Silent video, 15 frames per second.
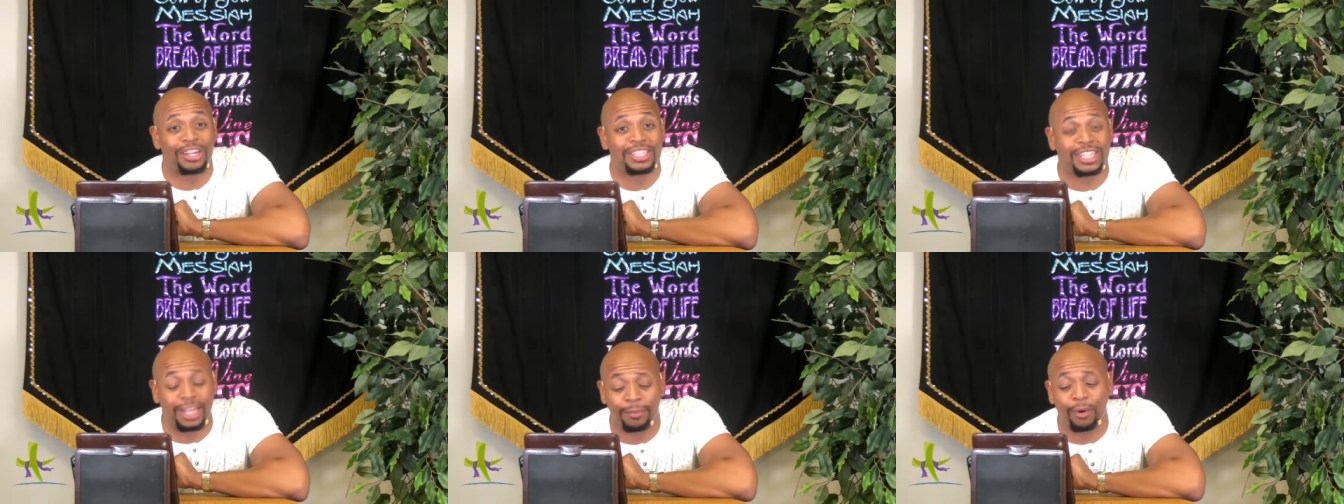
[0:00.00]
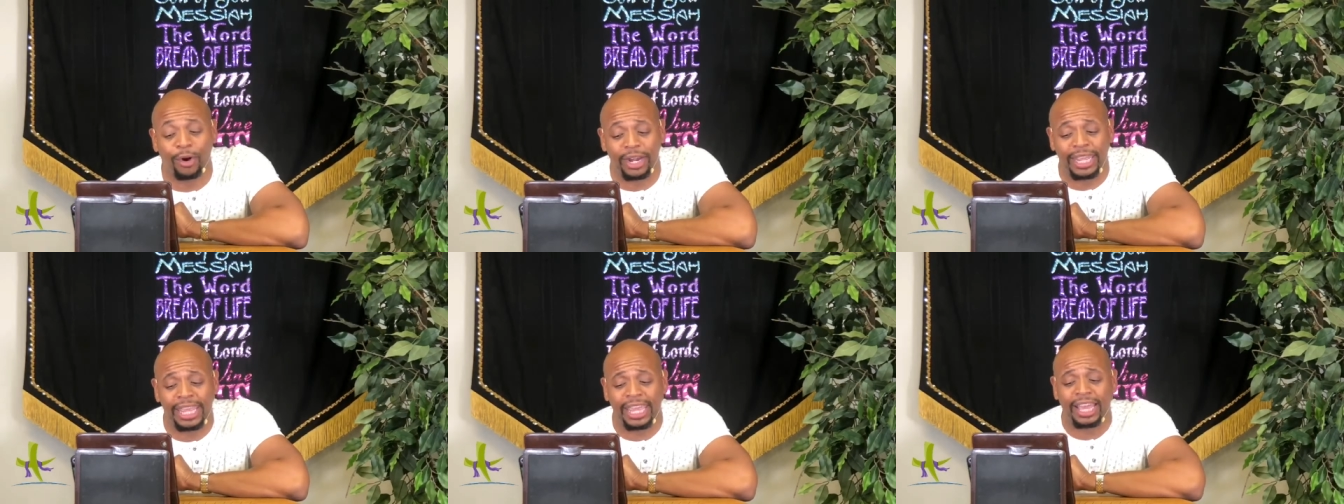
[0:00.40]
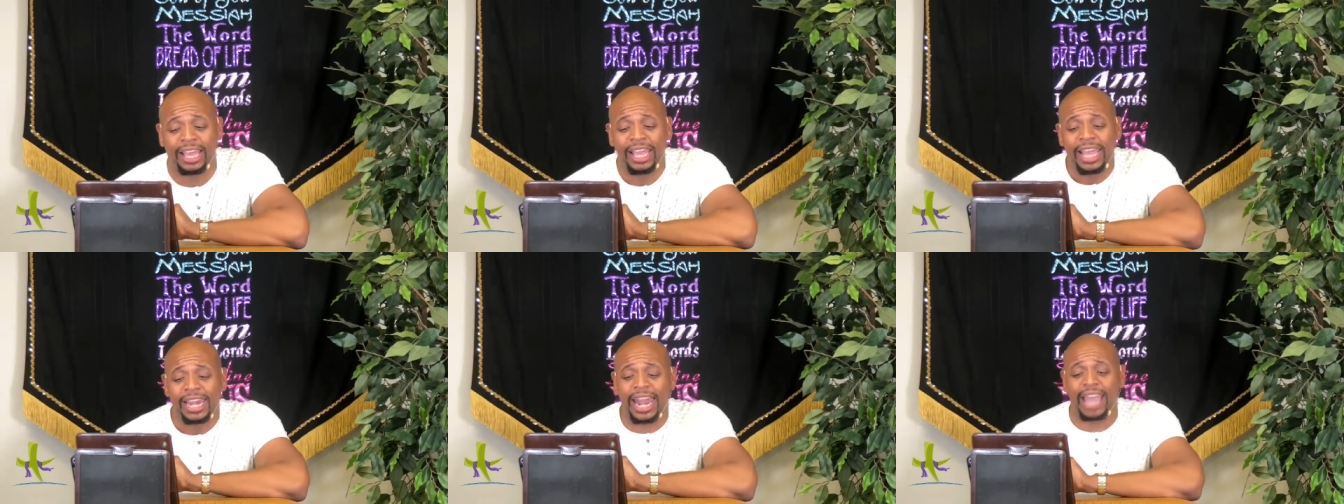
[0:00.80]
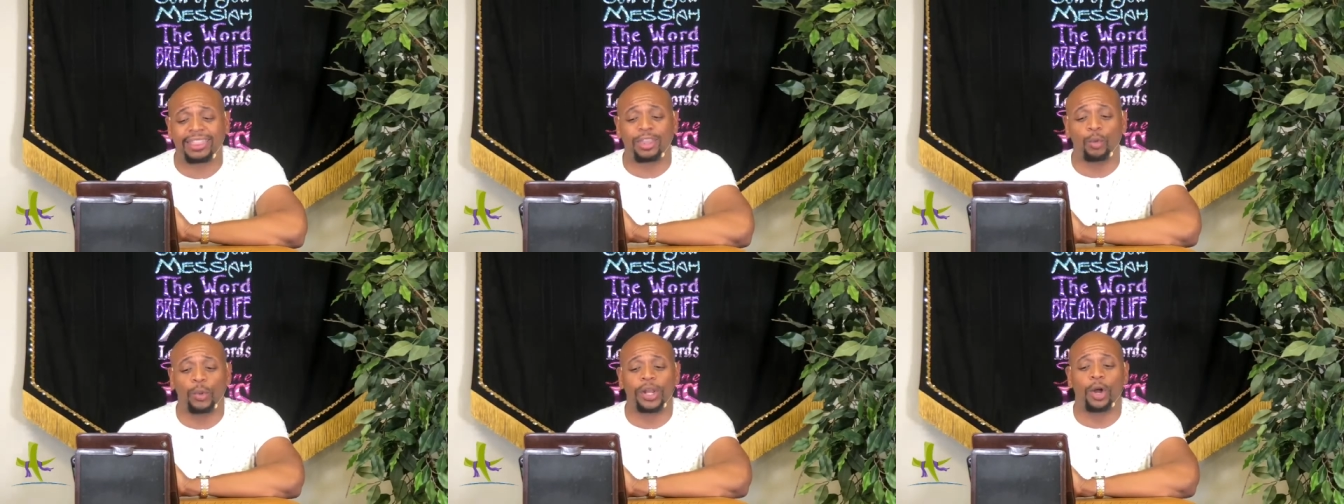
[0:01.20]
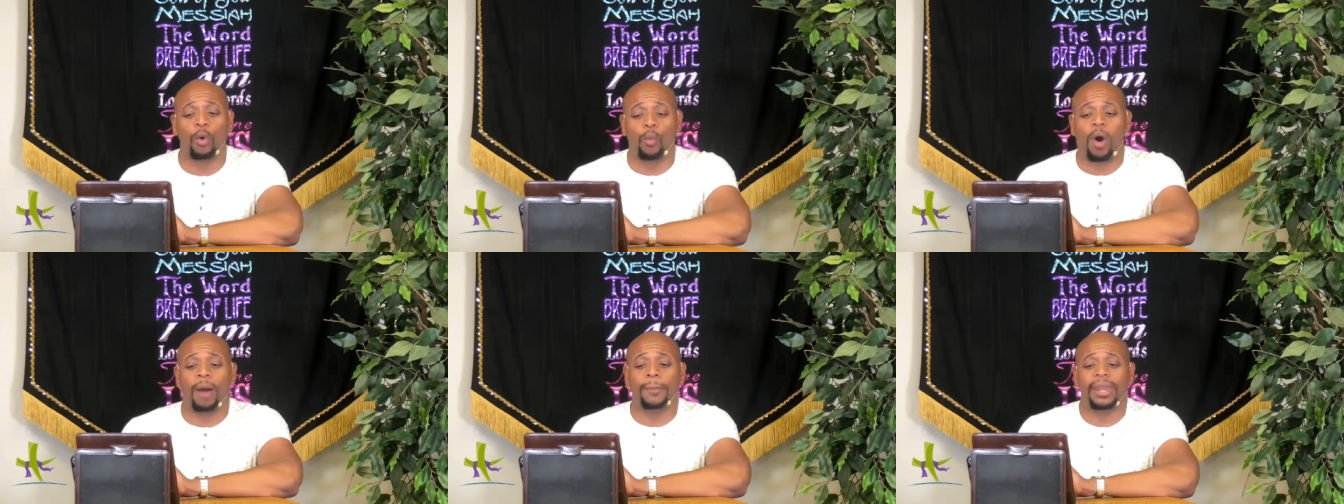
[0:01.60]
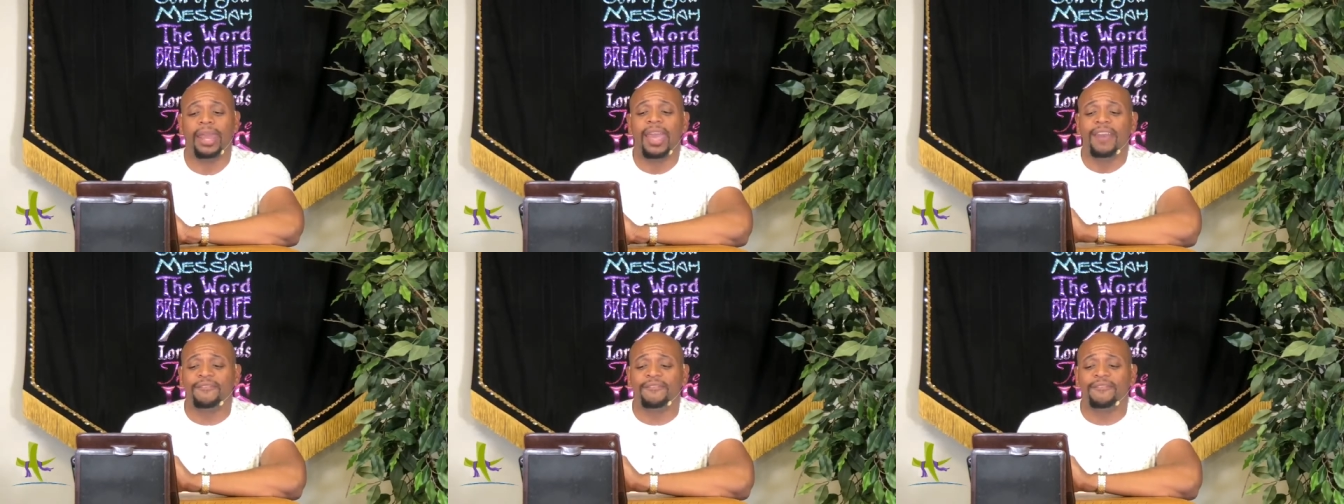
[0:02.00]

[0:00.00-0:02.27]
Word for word: Come on here, like the widow woman.